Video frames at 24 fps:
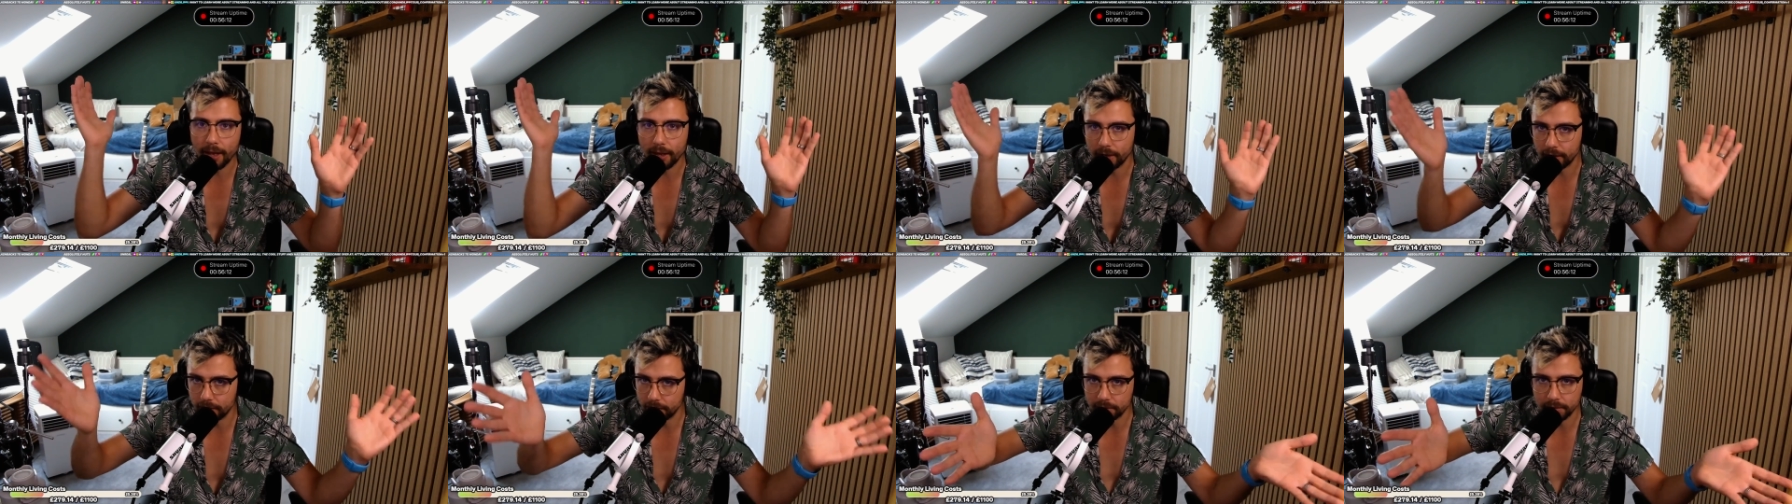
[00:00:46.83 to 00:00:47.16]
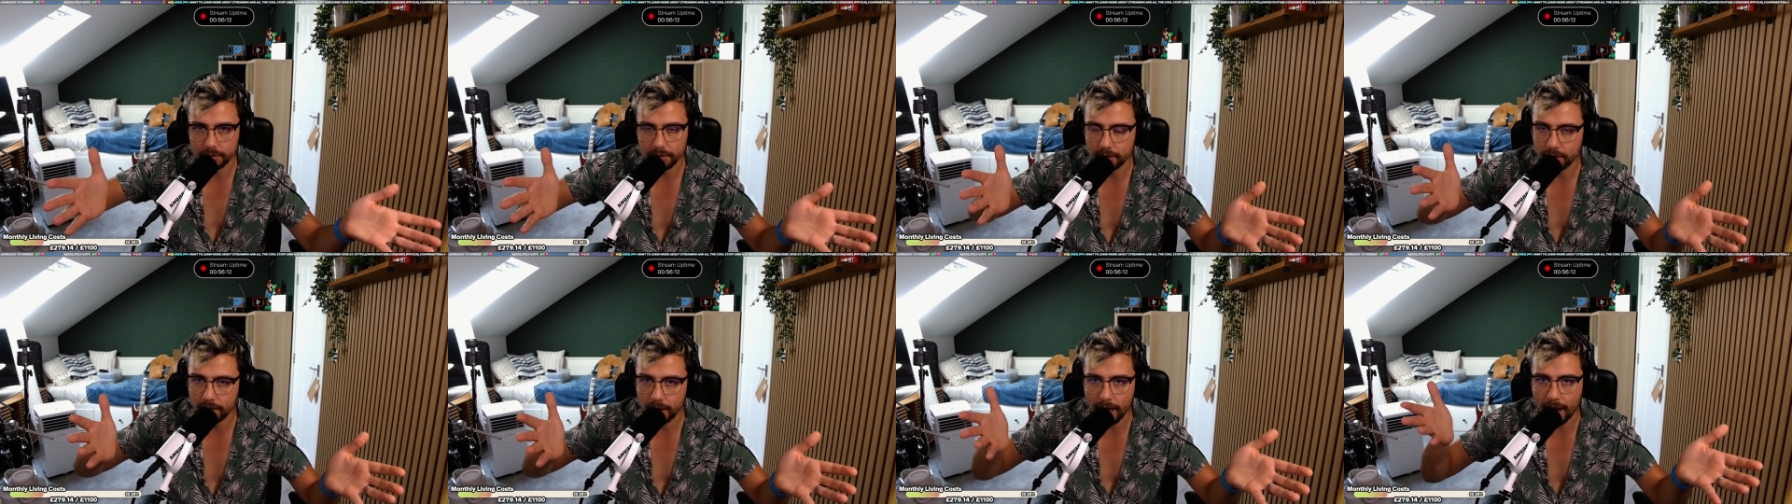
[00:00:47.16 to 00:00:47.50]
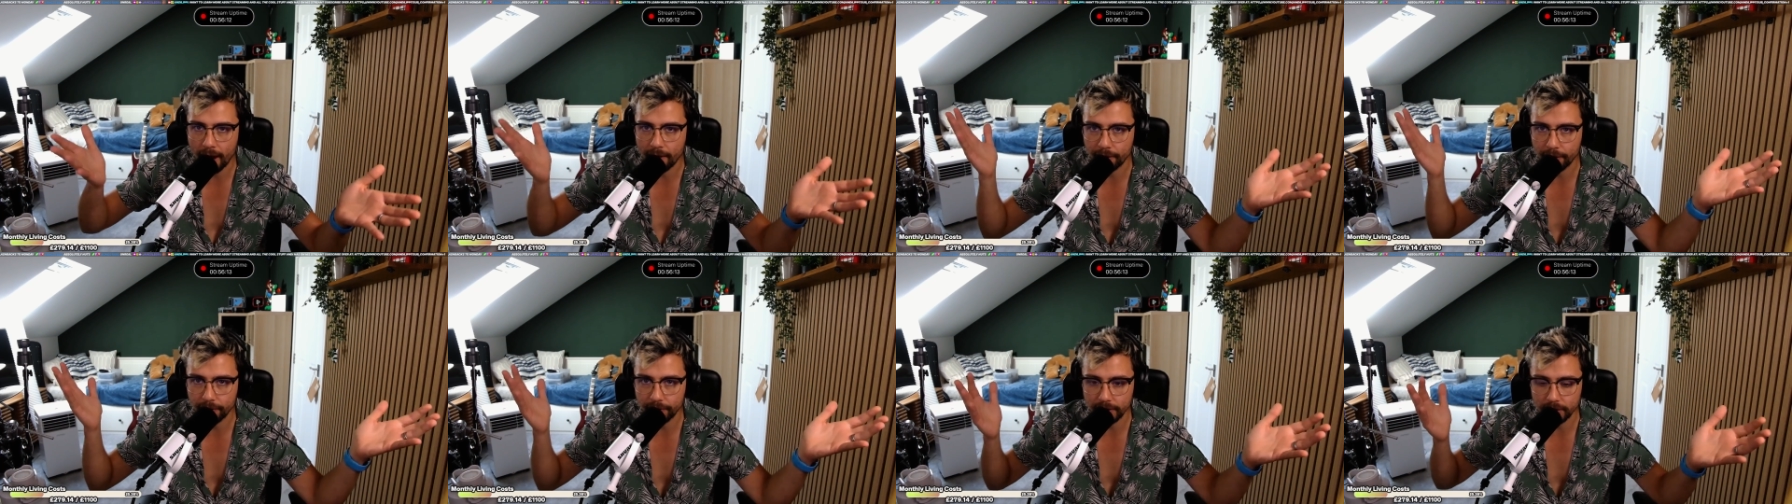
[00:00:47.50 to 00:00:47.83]
and
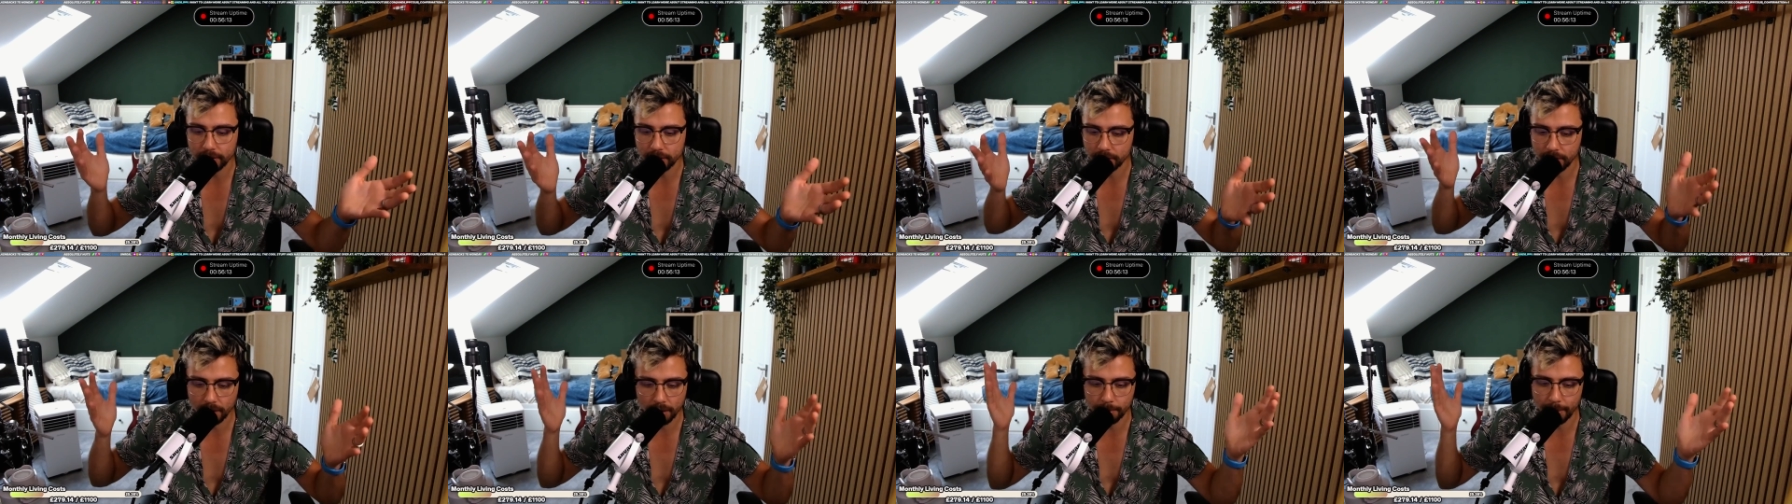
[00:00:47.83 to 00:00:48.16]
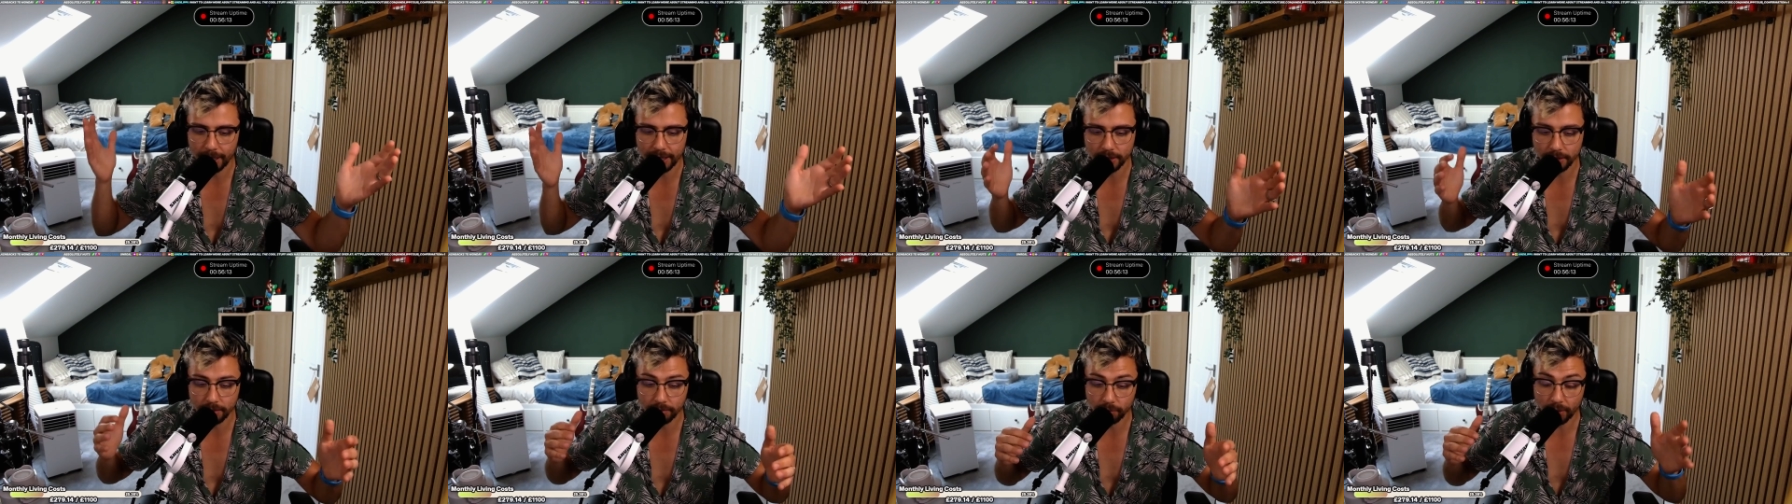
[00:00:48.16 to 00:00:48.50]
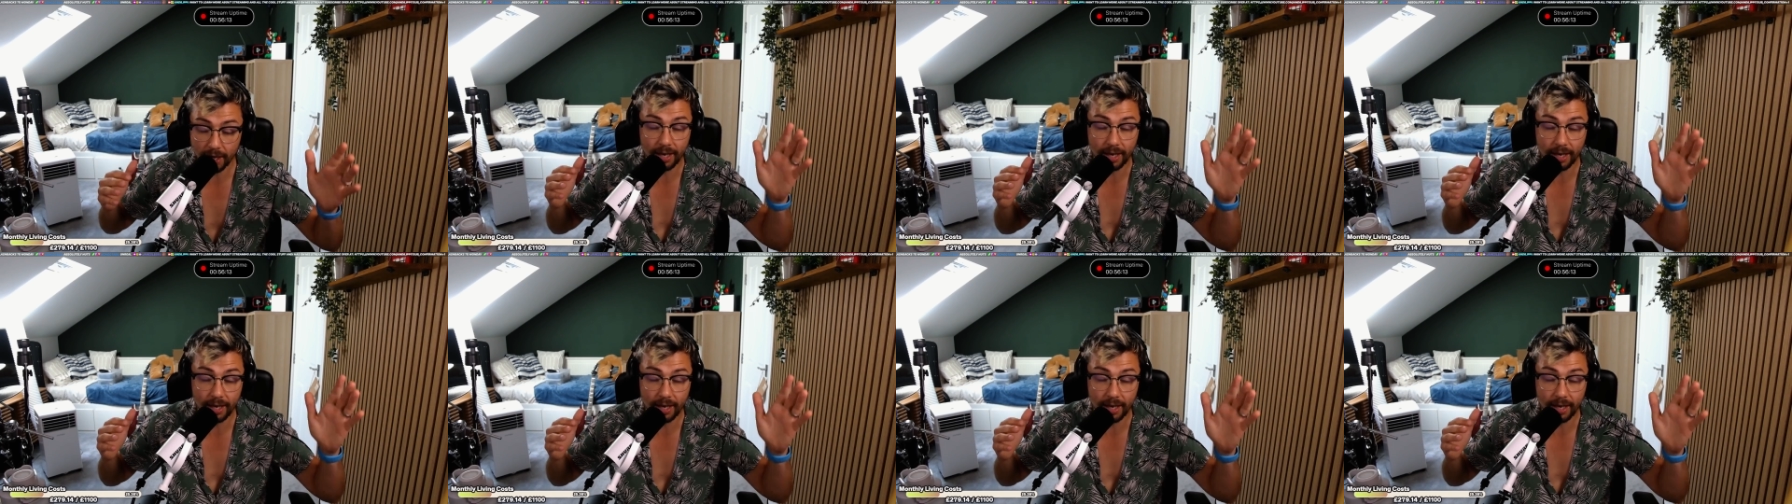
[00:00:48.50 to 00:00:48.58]
everything's amazing.